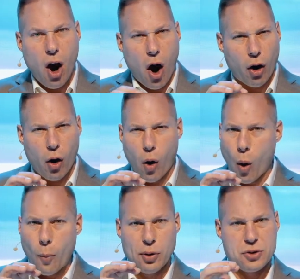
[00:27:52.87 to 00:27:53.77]
our
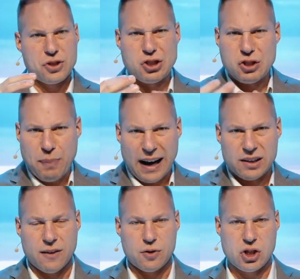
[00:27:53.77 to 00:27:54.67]
whole
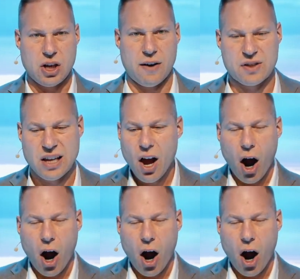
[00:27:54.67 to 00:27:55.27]
perspective shifts.